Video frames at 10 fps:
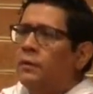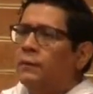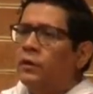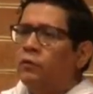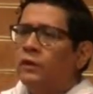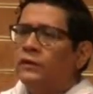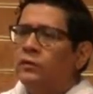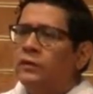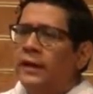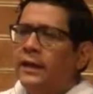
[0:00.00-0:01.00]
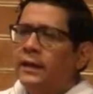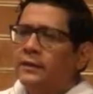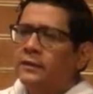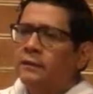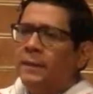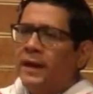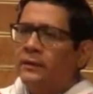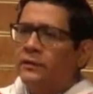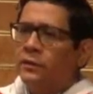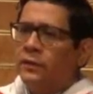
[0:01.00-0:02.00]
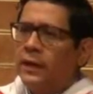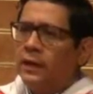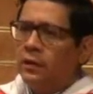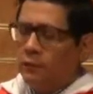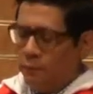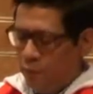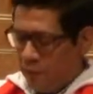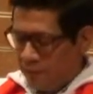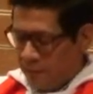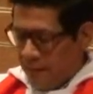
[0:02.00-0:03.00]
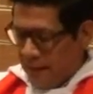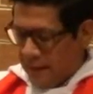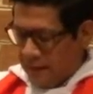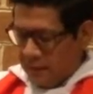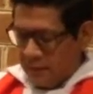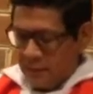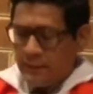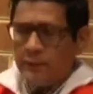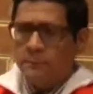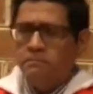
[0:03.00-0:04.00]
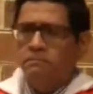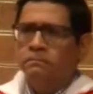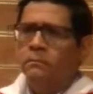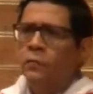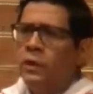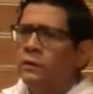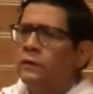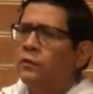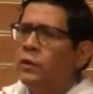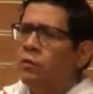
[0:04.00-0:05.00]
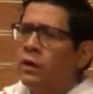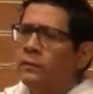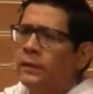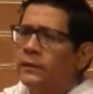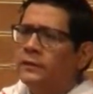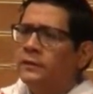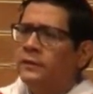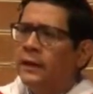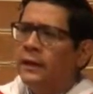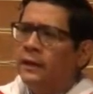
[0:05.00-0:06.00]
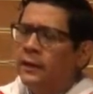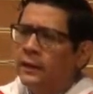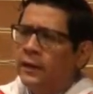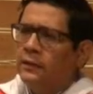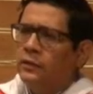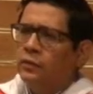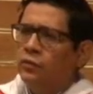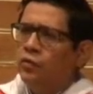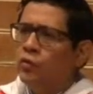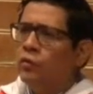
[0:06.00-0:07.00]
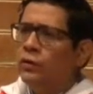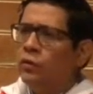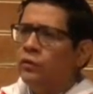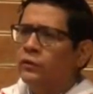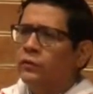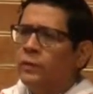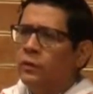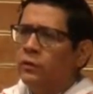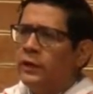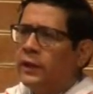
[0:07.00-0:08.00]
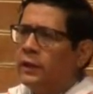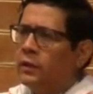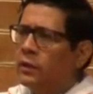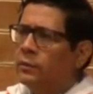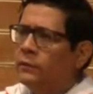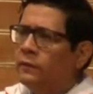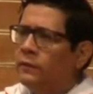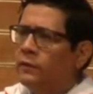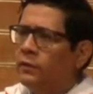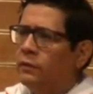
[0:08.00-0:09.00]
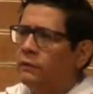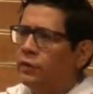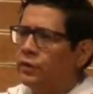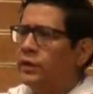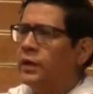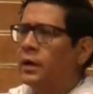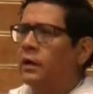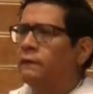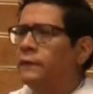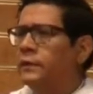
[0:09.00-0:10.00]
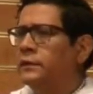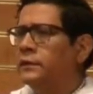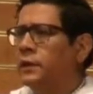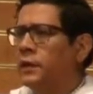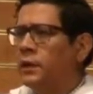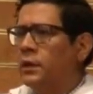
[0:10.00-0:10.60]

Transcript: Before I was ordained as a pastor now a few years back, um, one of the requirements that I had to do in order to be ordained coming from the Virginia conference